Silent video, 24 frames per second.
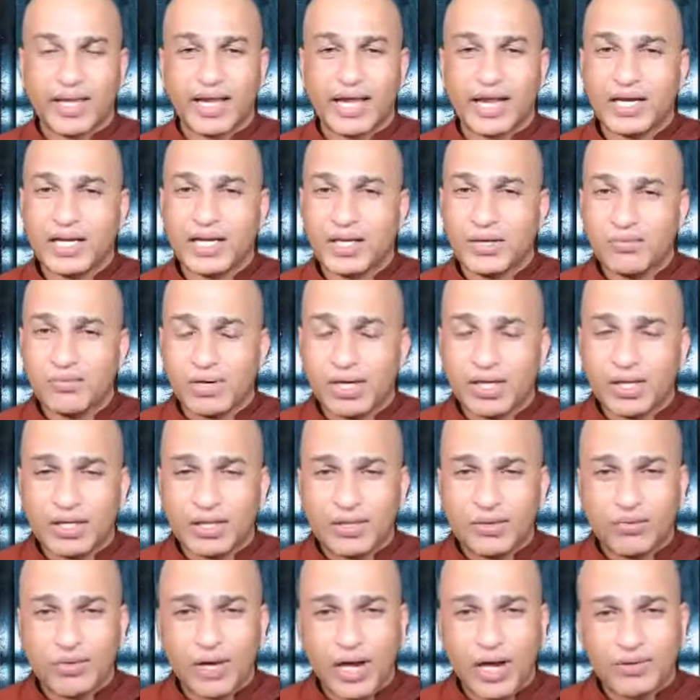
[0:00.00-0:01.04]
and even
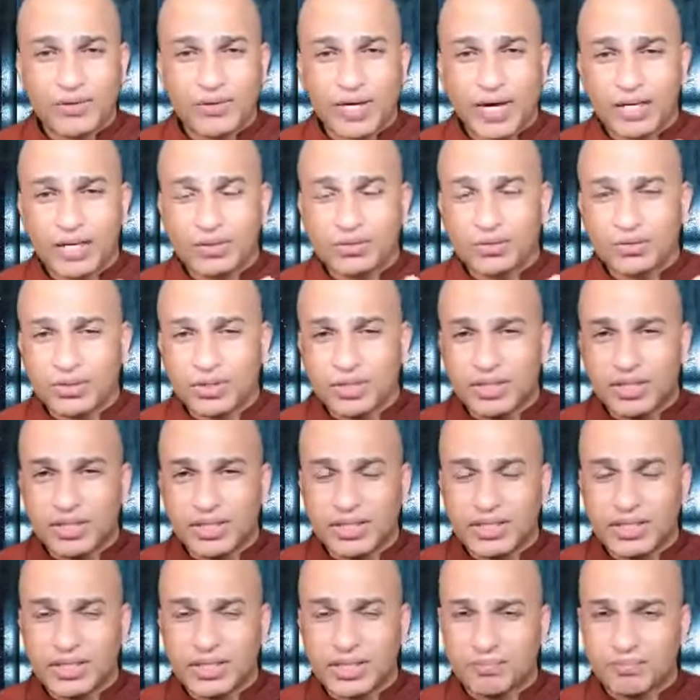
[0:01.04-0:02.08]
you have done good
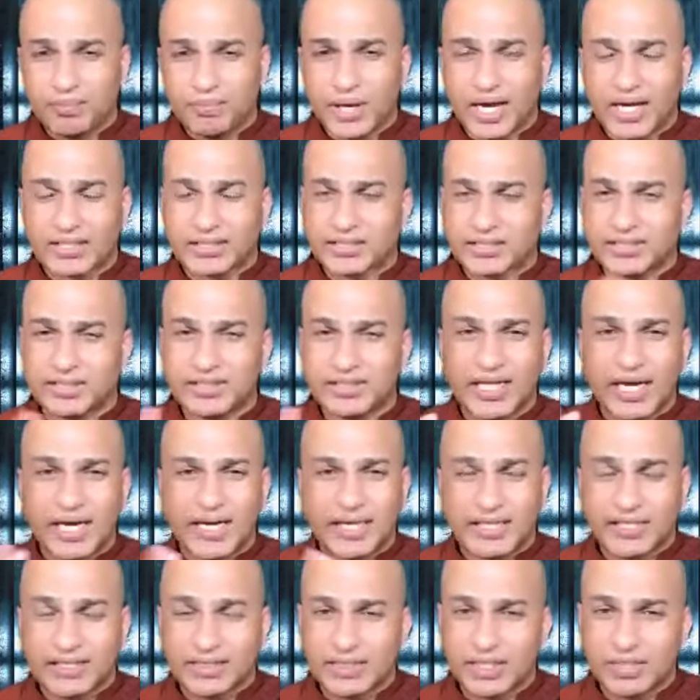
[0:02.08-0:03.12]
in the past
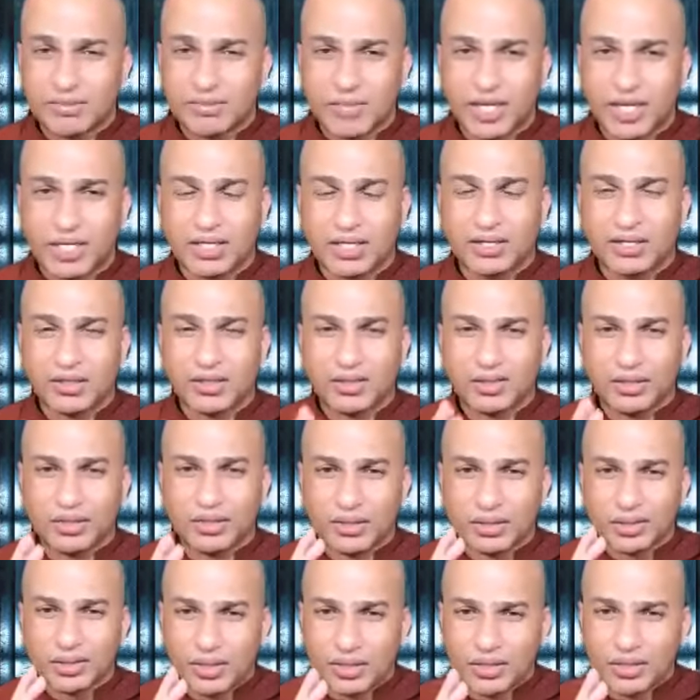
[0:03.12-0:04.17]
that doesn't mean
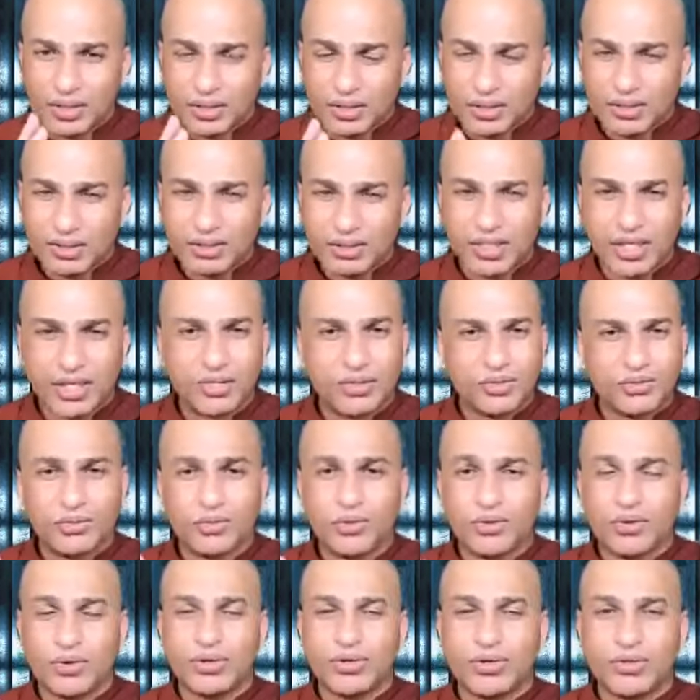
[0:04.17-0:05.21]
that you
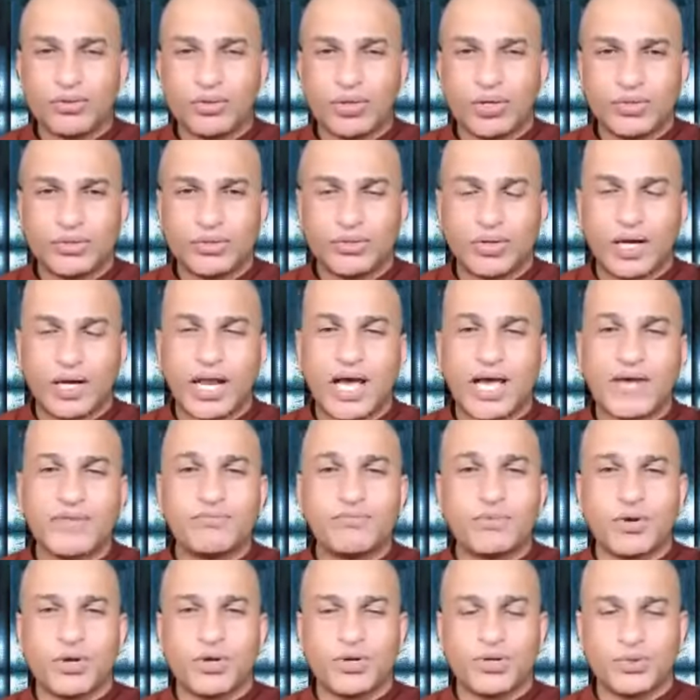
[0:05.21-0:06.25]
go your your life
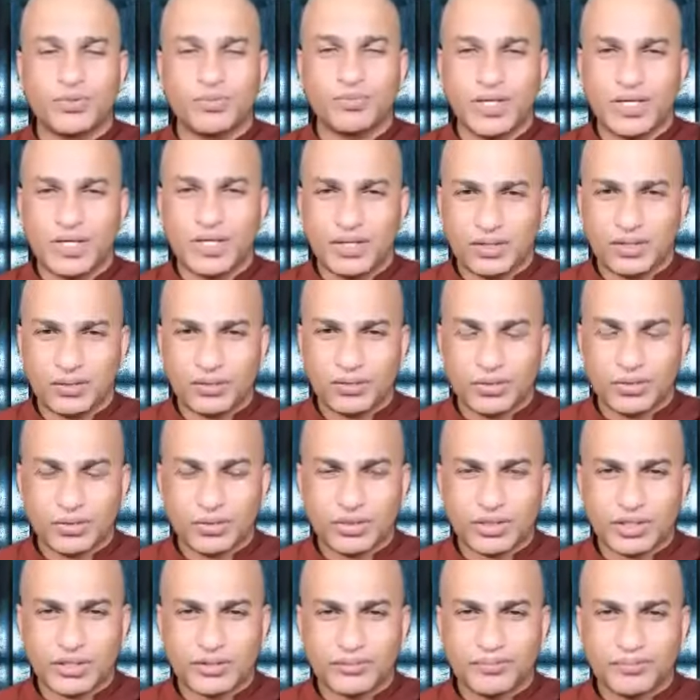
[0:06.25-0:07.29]
going to be
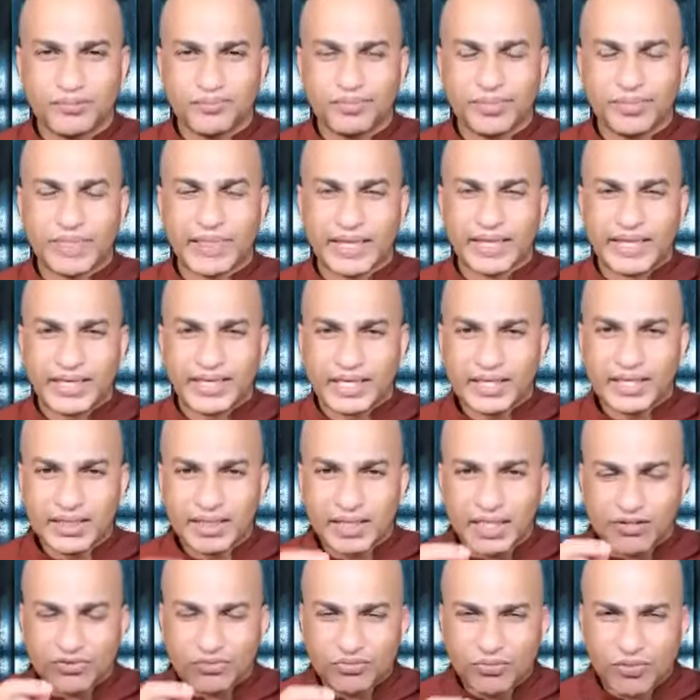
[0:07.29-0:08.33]
good in
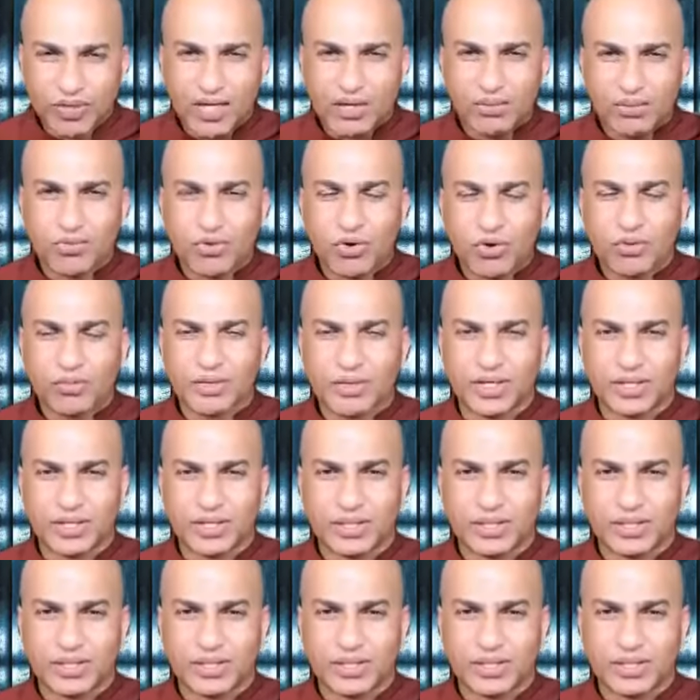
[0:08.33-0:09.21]
this very moment